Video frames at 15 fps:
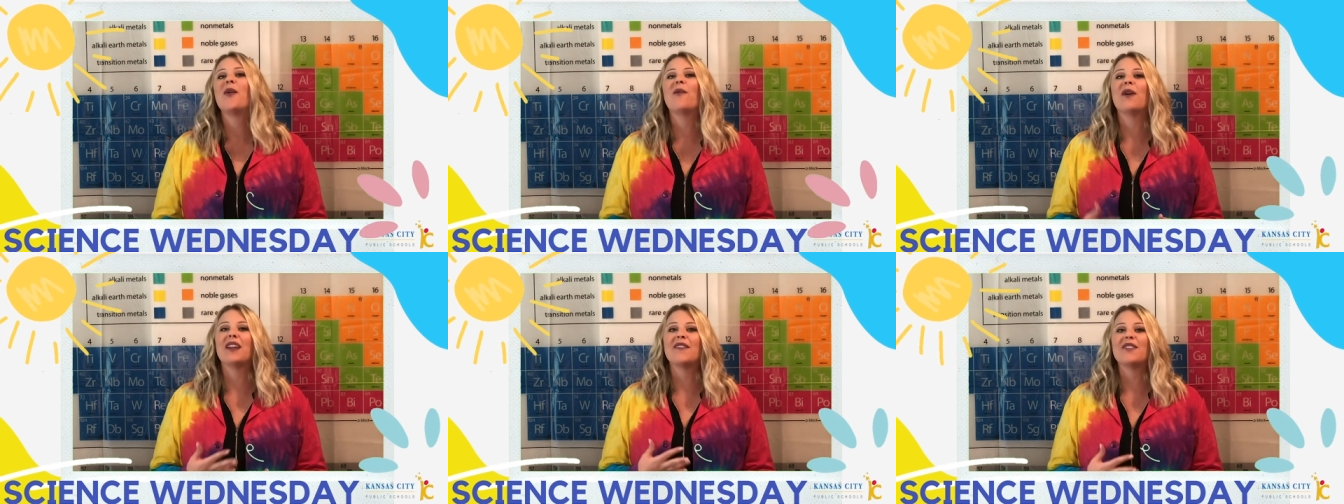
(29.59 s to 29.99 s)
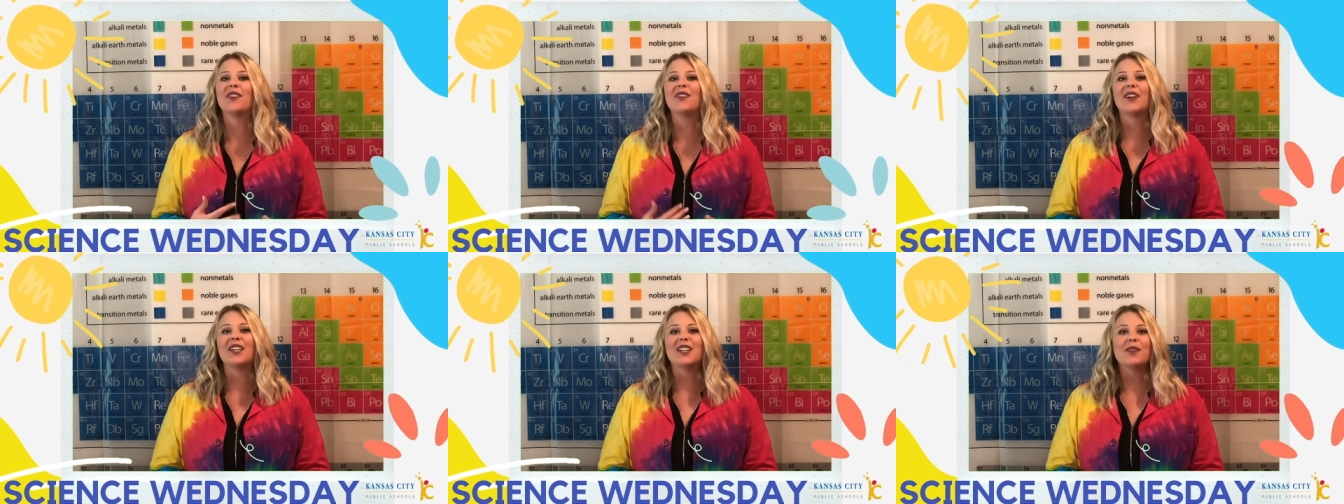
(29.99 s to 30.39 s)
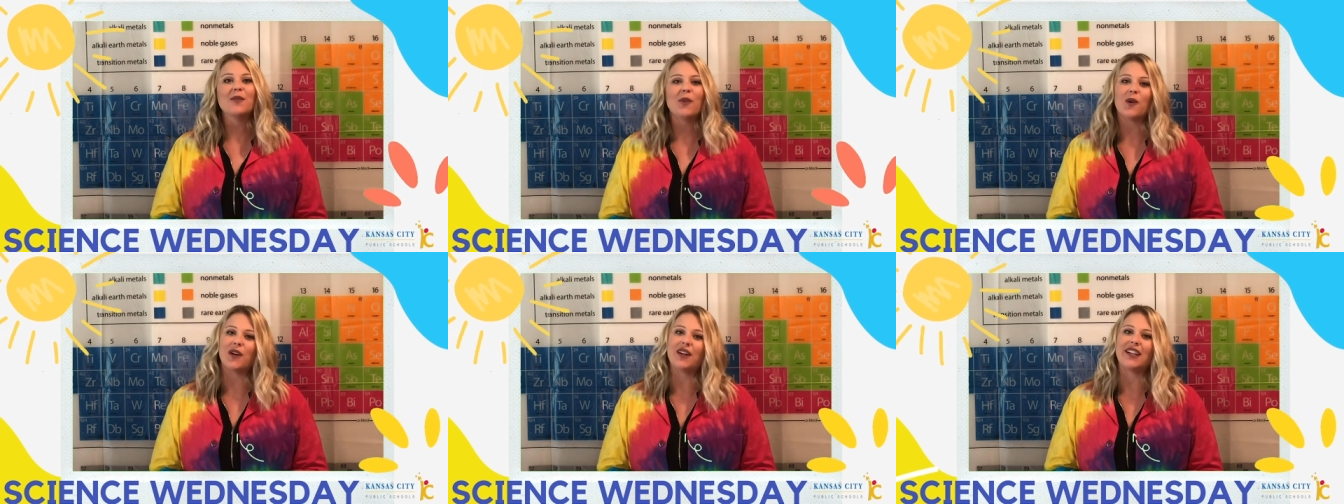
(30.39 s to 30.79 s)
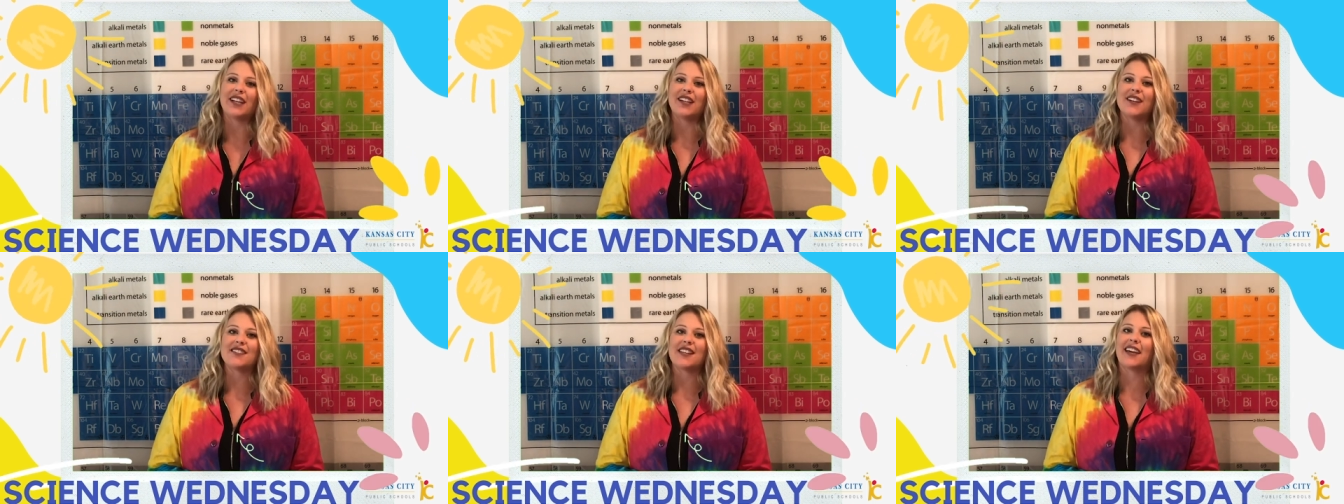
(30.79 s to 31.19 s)
one of the curriculum
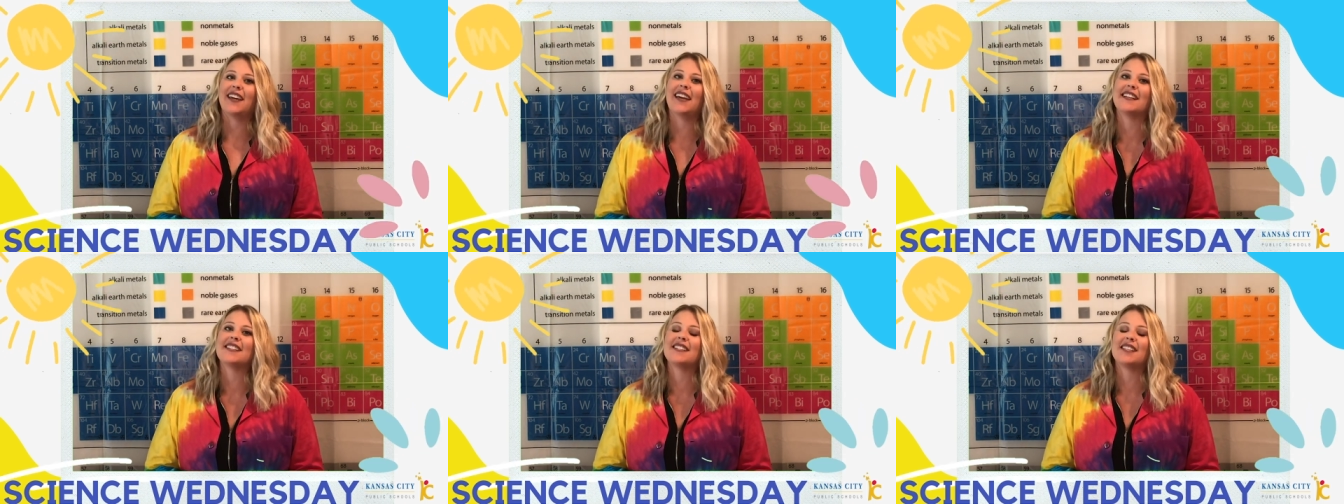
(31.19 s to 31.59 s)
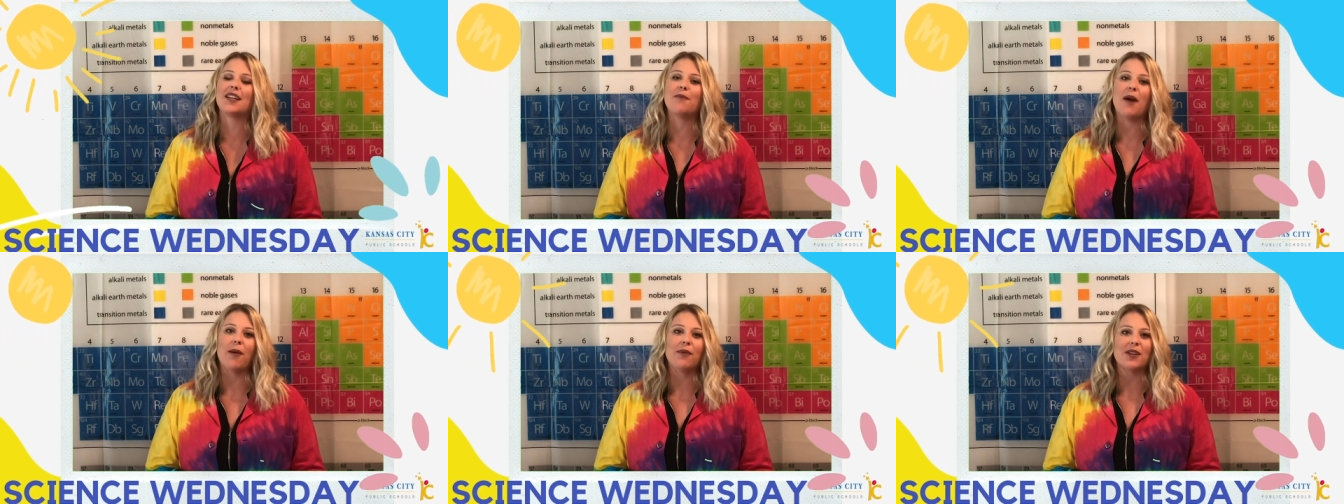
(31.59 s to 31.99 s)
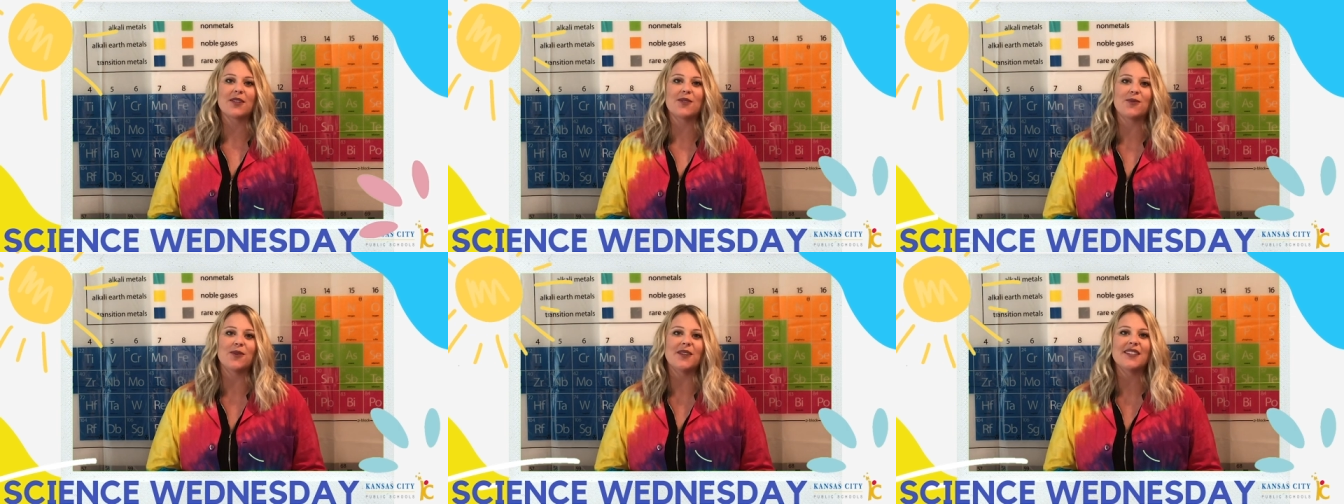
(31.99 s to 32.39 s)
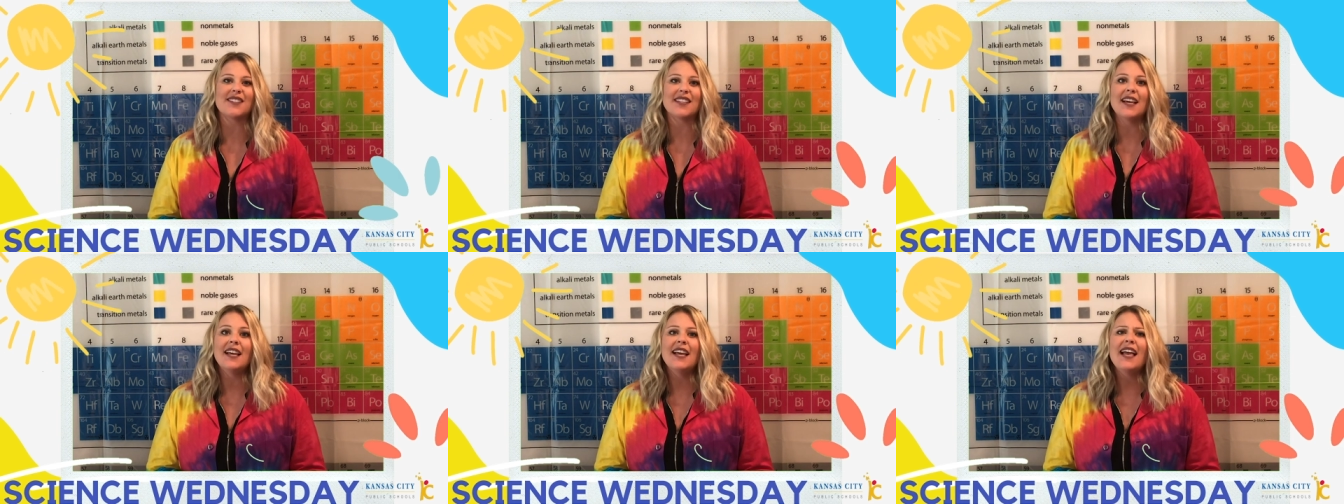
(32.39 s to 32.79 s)
coordinators at Kansas City Public Schools.